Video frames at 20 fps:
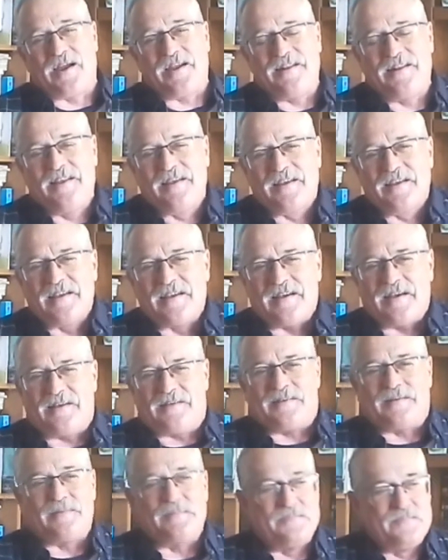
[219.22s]
night,
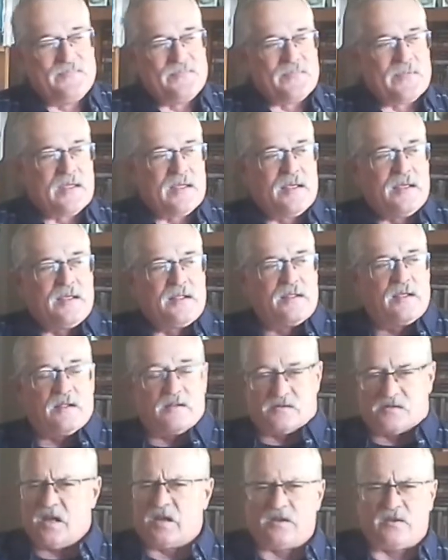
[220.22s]
it
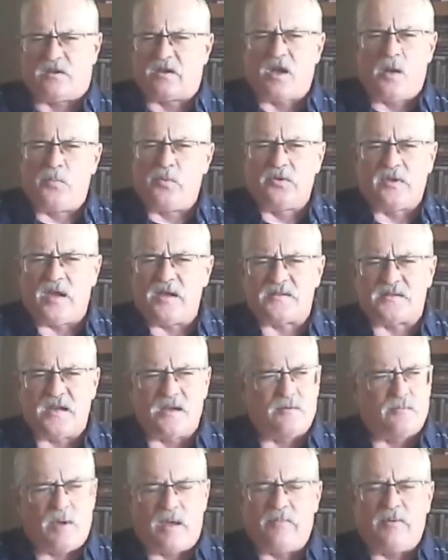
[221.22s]
was like a couple nights
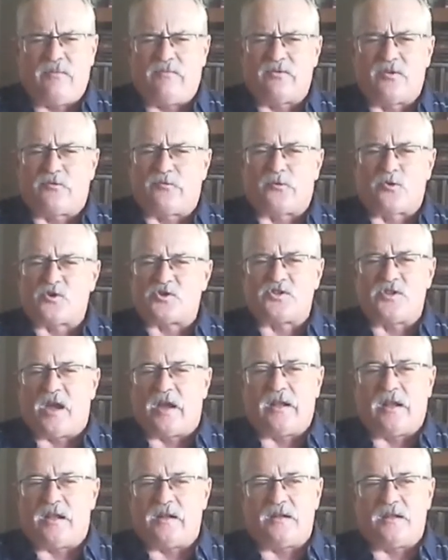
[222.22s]
in, maybe even the first
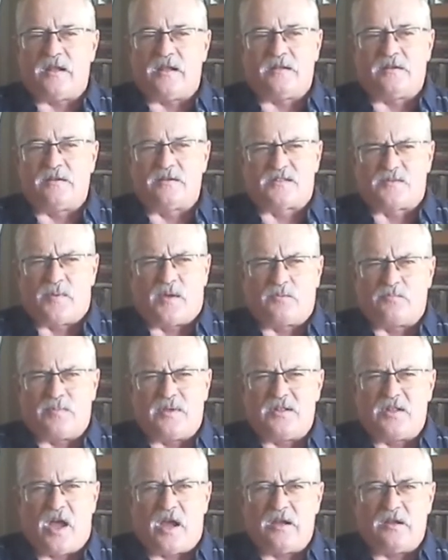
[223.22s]
night, and it's about
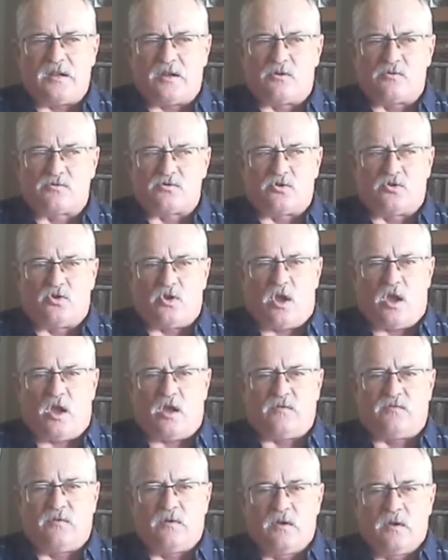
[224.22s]
midnight, and he goes,
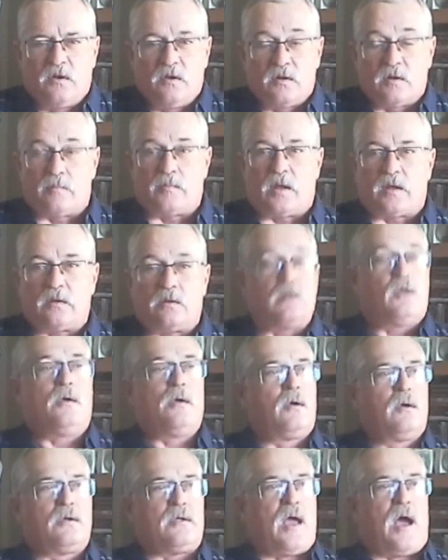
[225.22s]
Dave? I'm like,
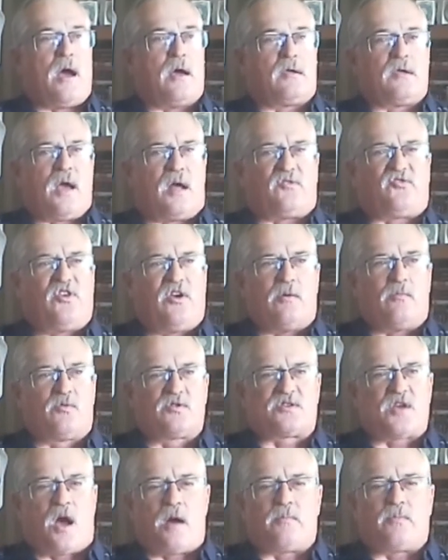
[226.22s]
yeah, Tim,
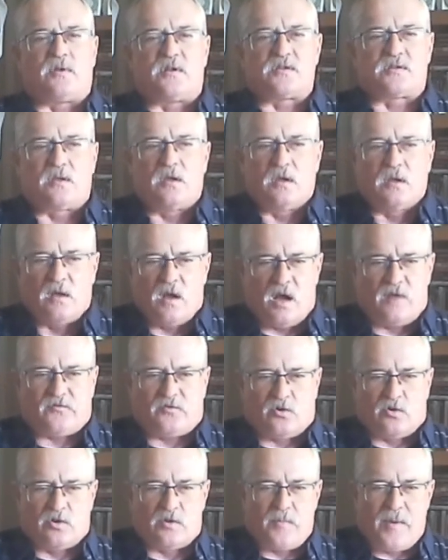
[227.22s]
what's up? And he's, I have
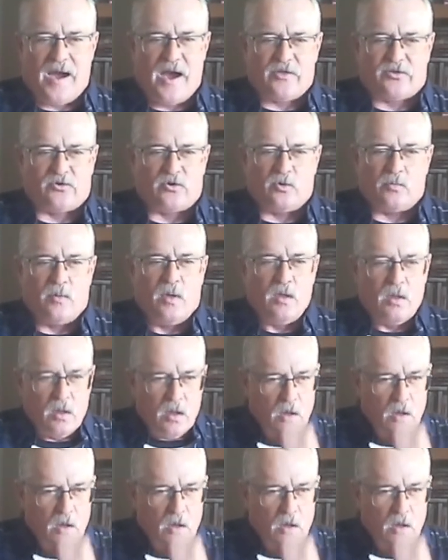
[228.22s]
to go to the bathroom.